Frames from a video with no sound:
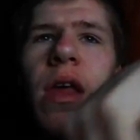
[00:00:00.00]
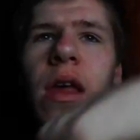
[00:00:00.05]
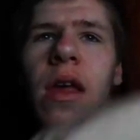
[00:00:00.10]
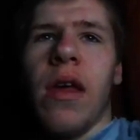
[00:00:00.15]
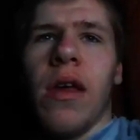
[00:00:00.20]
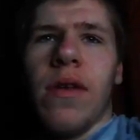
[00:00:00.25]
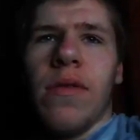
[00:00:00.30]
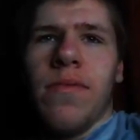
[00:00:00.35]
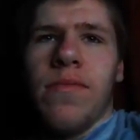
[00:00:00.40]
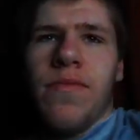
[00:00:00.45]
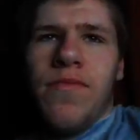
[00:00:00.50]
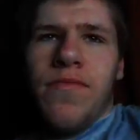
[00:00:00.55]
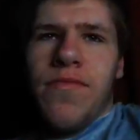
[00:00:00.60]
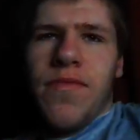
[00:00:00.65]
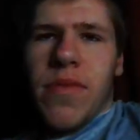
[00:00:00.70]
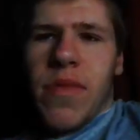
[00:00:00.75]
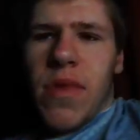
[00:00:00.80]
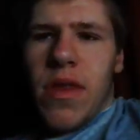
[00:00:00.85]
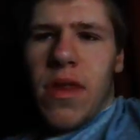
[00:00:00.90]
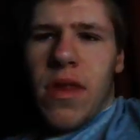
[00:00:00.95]

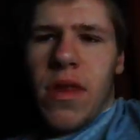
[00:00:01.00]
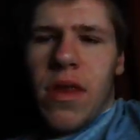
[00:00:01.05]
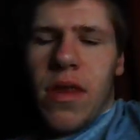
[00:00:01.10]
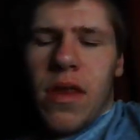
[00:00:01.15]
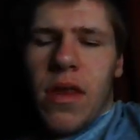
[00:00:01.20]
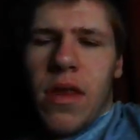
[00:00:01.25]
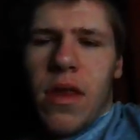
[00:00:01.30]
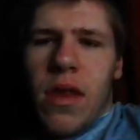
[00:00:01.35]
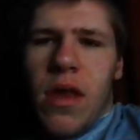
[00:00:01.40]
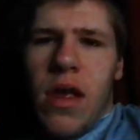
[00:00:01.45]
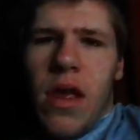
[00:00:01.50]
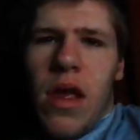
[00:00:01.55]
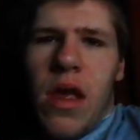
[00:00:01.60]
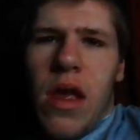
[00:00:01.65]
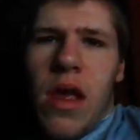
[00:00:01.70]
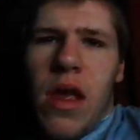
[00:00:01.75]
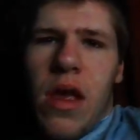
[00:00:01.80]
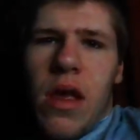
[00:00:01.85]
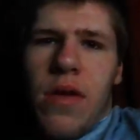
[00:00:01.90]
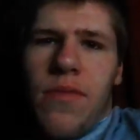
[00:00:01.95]

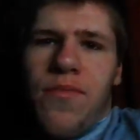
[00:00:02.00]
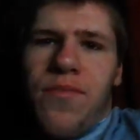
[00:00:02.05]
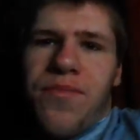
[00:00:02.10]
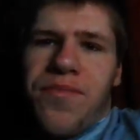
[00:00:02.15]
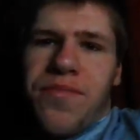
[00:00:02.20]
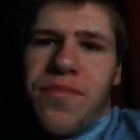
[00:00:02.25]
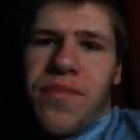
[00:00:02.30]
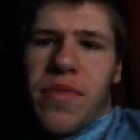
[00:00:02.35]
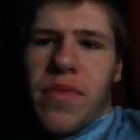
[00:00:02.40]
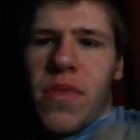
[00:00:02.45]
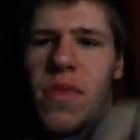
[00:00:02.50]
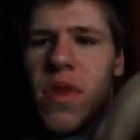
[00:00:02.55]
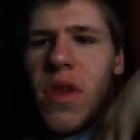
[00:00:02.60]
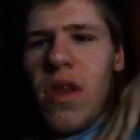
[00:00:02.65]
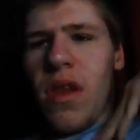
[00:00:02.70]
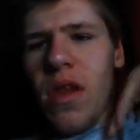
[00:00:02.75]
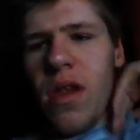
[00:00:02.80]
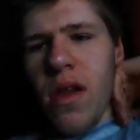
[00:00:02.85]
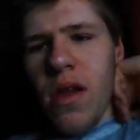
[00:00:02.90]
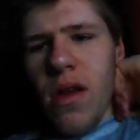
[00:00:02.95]

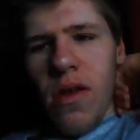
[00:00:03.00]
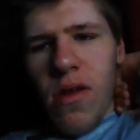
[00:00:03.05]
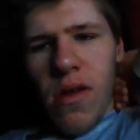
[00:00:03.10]
[no speech]